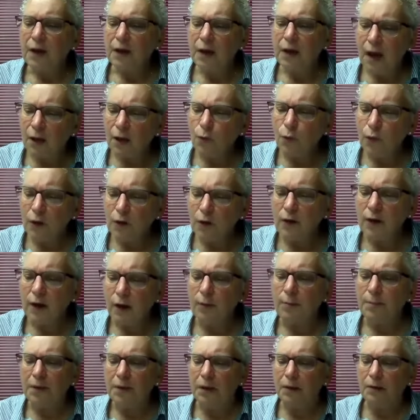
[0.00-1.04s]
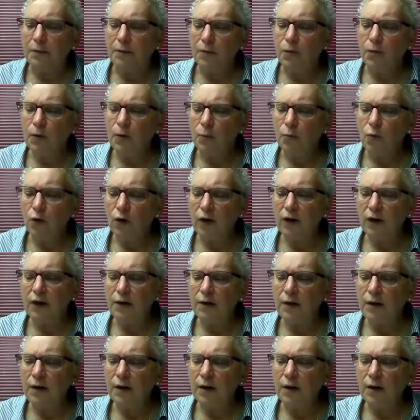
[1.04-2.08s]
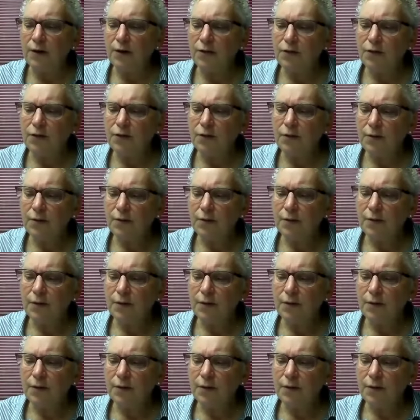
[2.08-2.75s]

God will help it when morning dawns.